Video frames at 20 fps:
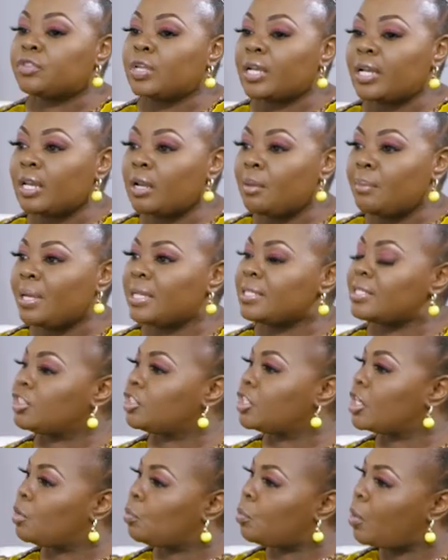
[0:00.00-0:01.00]
done an amazing
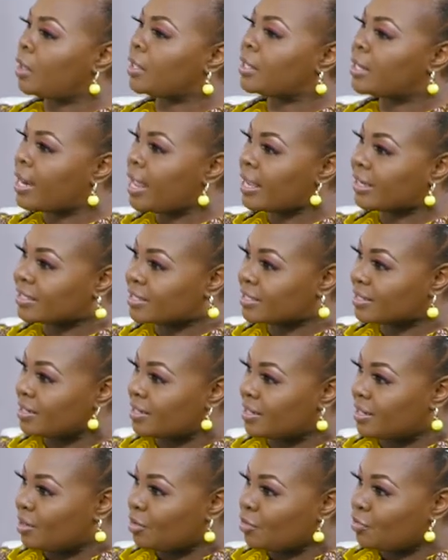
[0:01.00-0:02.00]
journey. What next
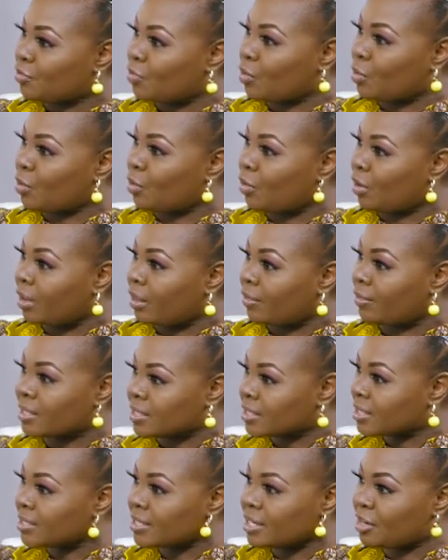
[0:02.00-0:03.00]
for
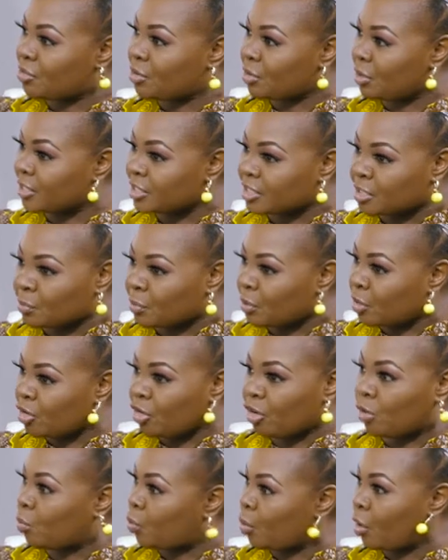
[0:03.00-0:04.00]
this serial
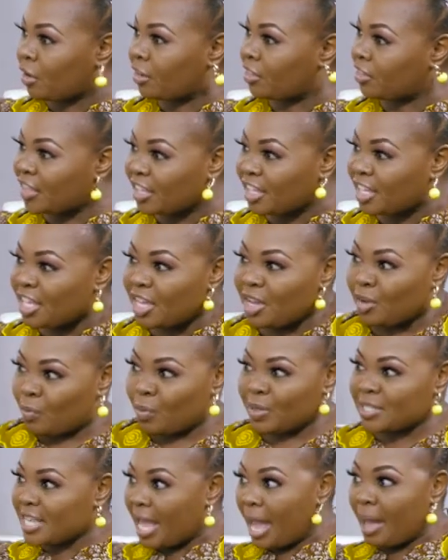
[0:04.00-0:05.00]
entrepreneur?
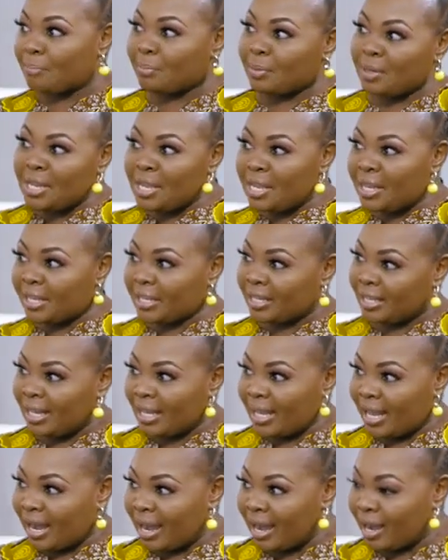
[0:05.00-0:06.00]
What's happening
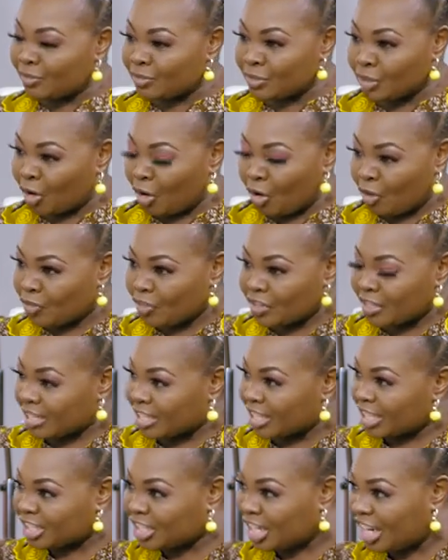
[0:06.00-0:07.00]
after COVID
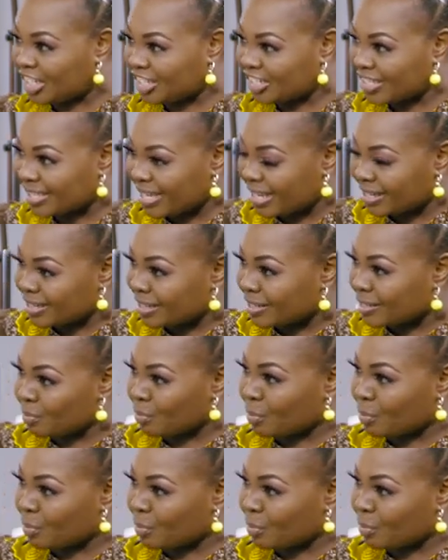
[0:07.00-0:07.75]
and the changes that it has